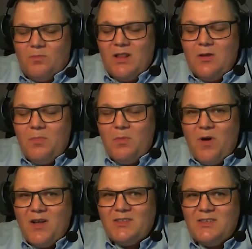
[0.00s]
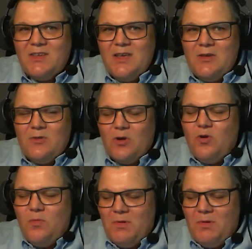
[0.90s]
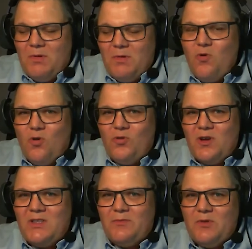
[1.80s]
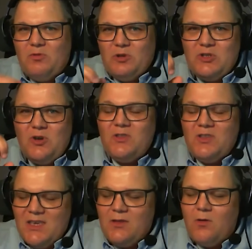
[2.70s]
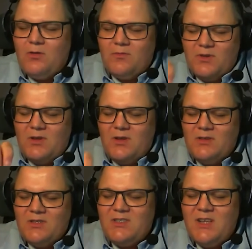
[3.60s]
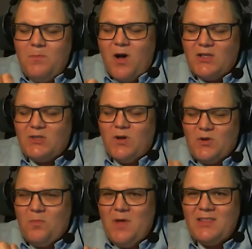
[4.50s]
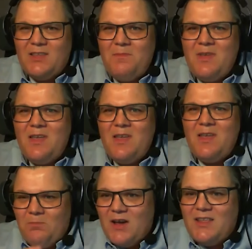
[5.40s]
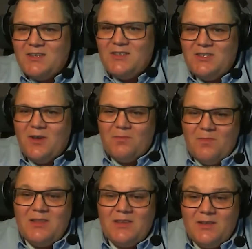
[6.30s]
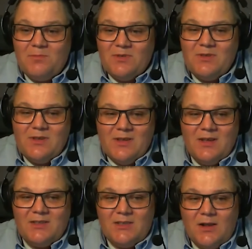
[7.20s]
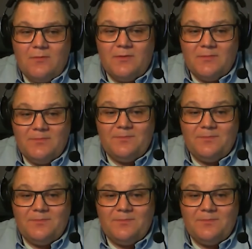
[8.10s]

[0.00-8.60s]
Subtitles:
build up a part. Your aluminum is so conductive it will suck the heat out of the steel parts while you melt them and might actually start melting them itself.